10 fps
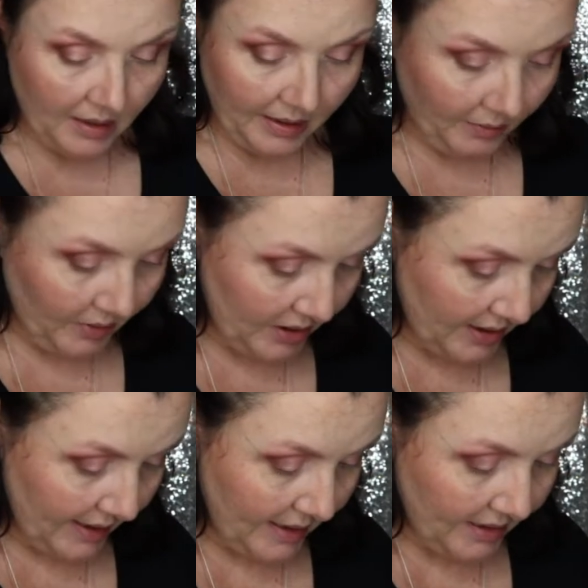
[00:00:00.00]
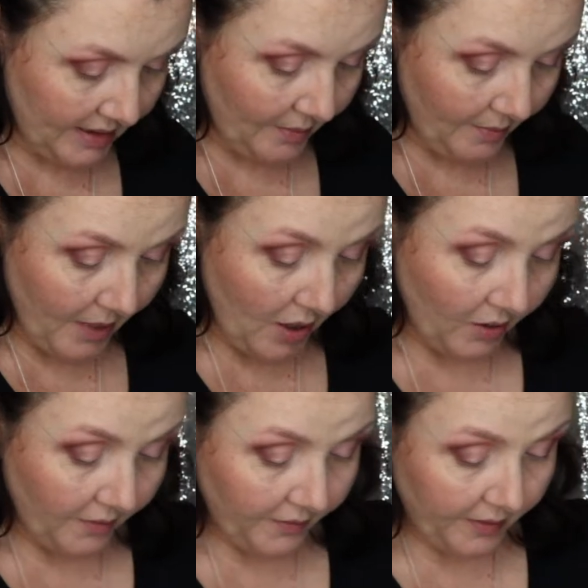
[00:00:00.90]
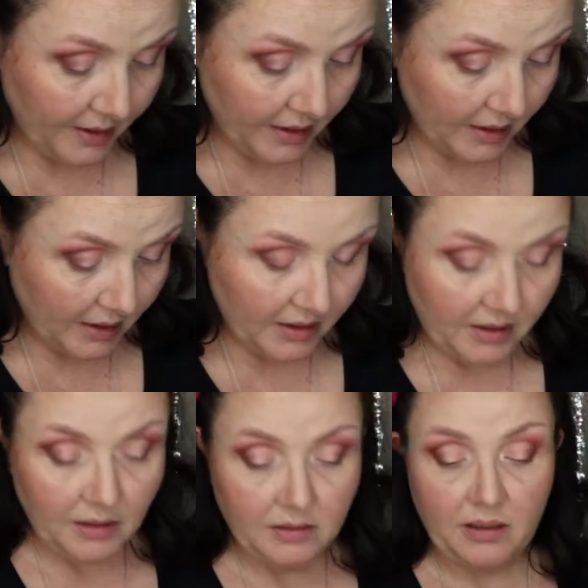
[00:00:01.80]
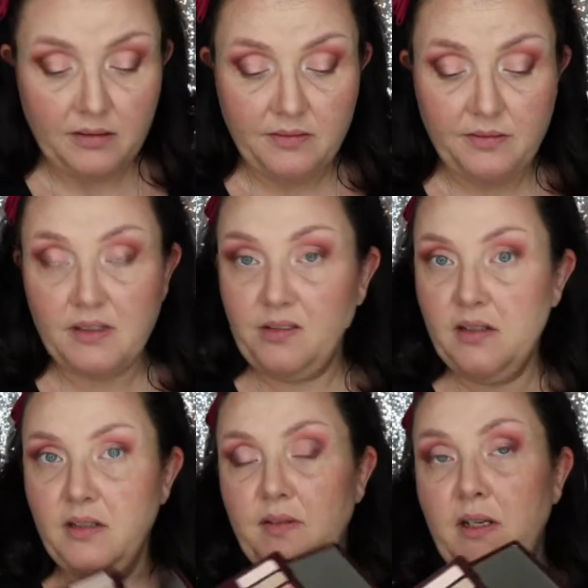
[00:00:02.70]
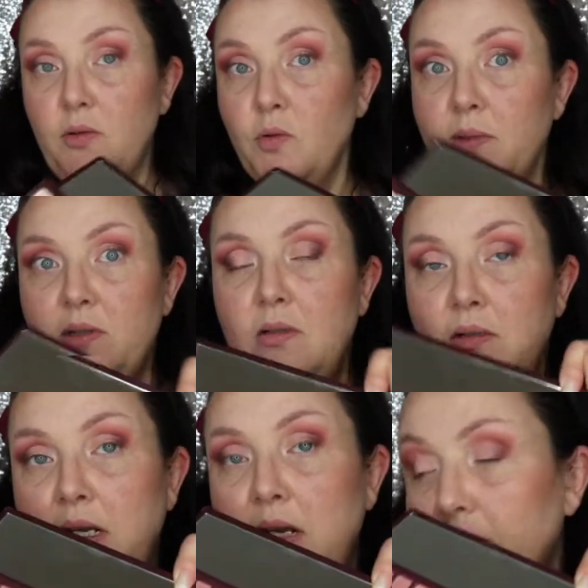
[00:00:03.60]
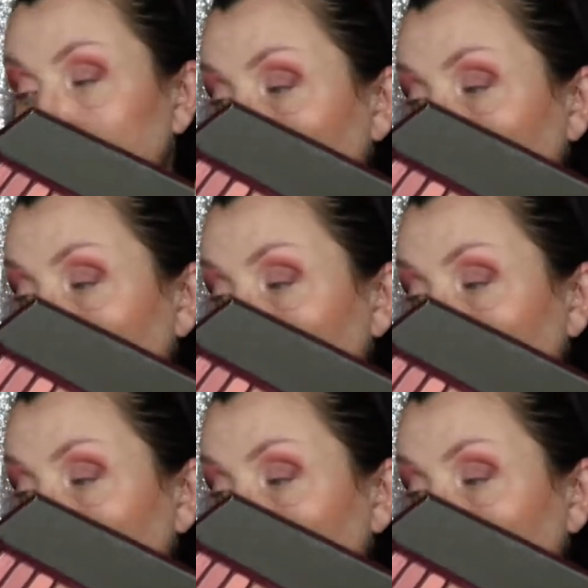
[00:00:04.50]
Now I'm going to take some of the Young Love. I think I've like almost used every